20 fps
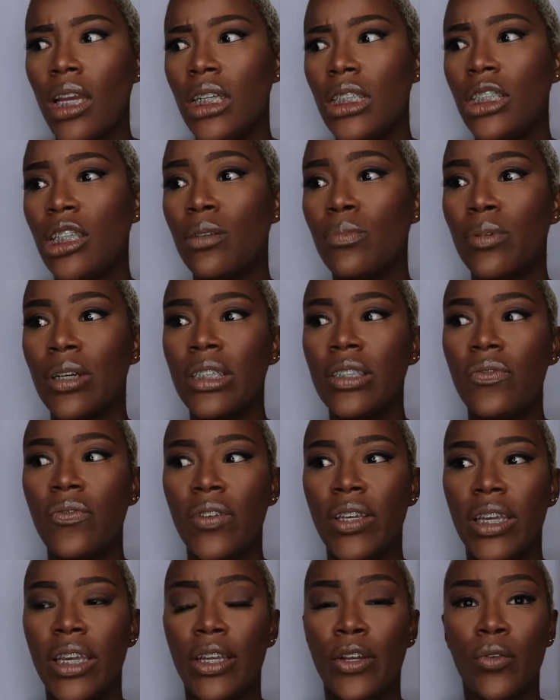to
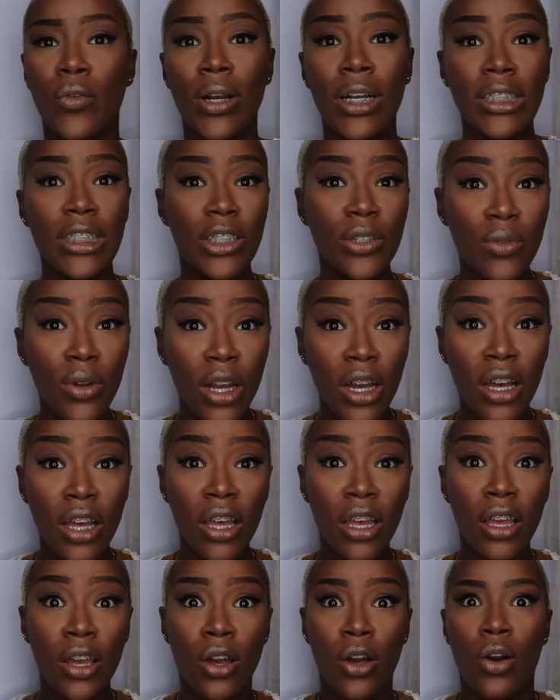breastfeed in a
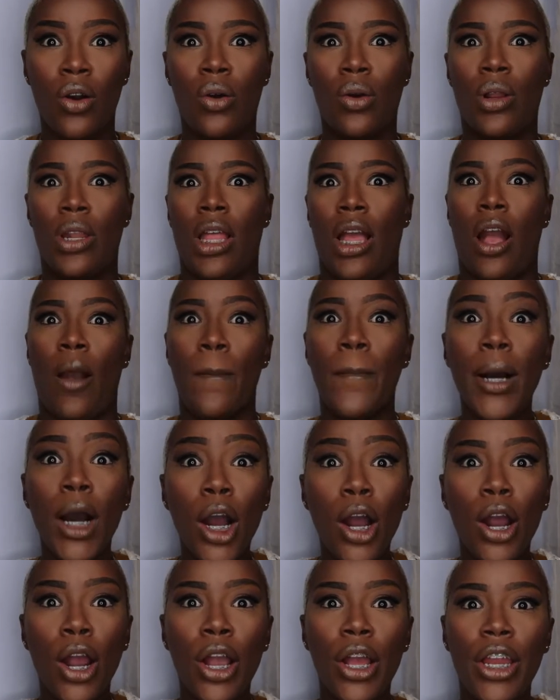restaurant or like a
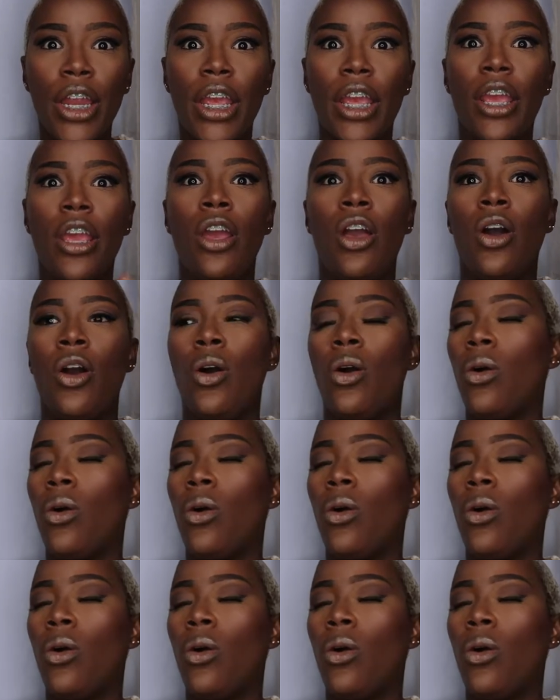party